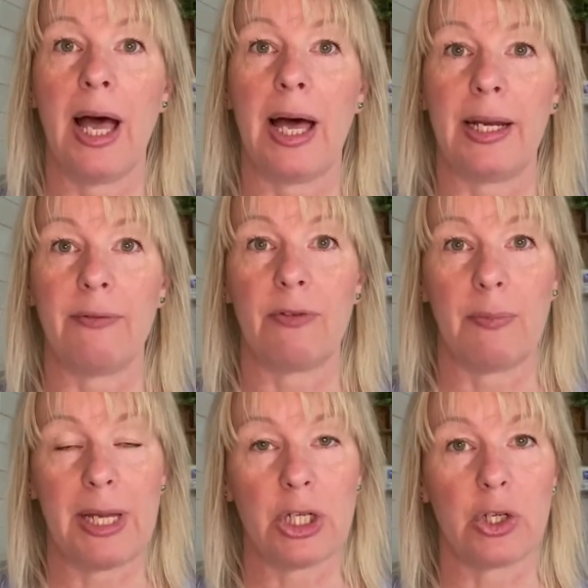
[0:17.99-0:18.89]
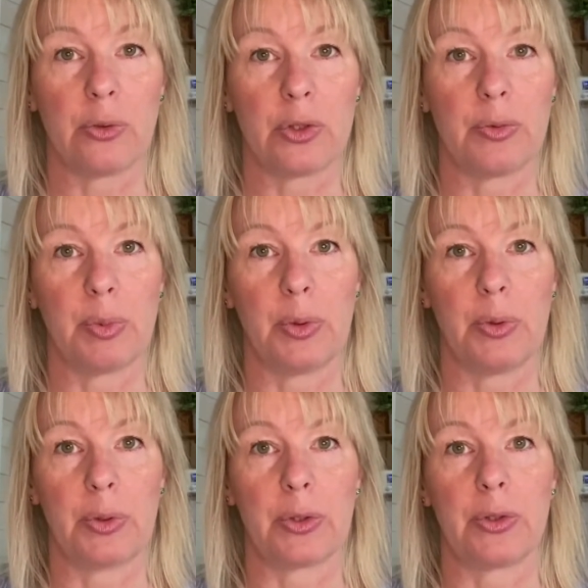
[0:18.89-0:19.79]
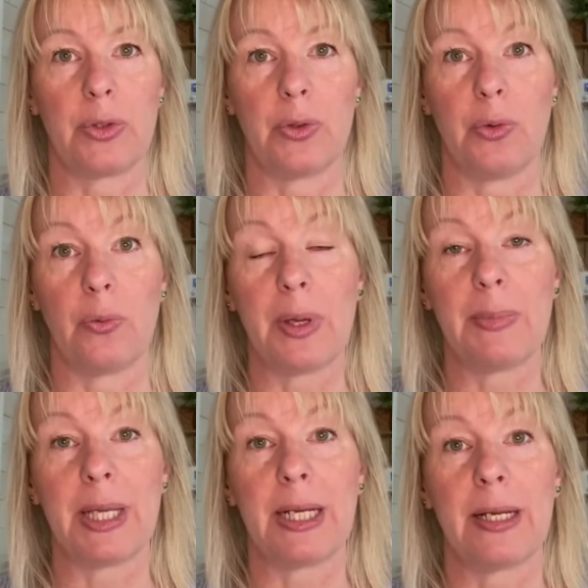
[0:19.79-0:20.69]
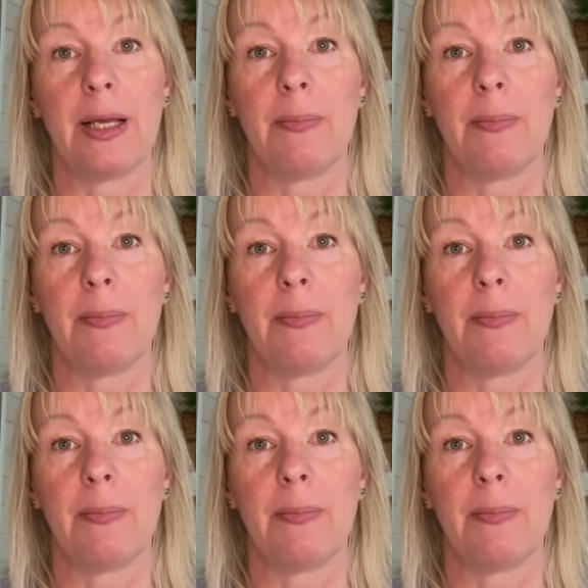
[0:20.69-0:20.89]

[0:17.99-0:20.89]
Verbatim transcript: and informational support to women,